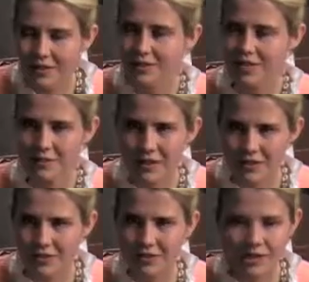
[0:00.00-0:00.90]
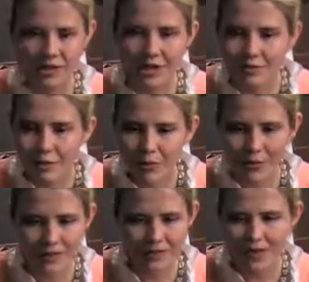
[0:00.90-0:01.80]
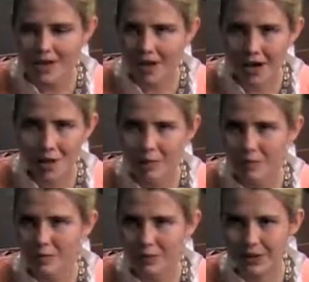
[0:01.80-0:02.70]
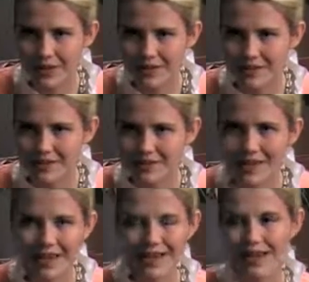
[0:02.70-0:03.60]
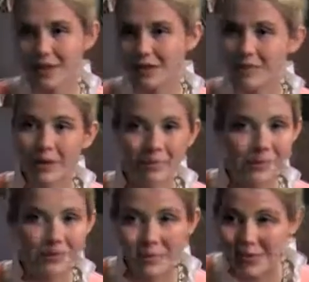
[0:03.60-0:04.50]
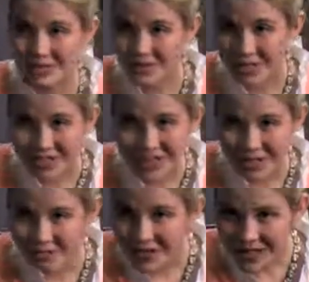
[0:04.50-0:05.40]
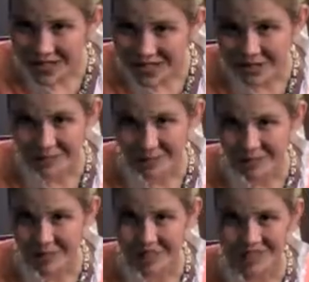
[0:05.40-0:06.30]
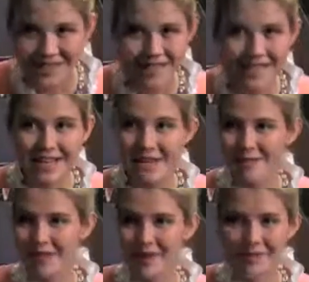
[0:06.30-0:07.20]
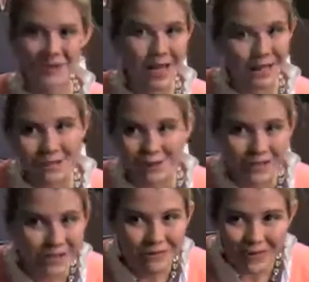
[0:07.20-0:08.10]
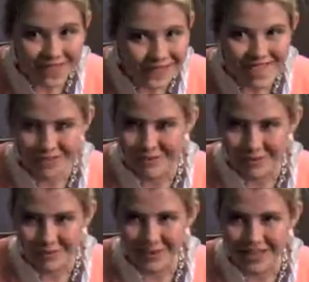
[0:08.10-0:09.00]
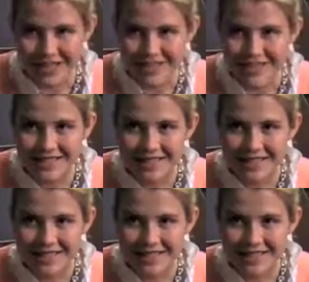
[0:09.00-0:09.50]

they're special, they're important, they cannot be replaced. That maybe the big screen TV can be replaced, maybe like the crystal vase can be replaced,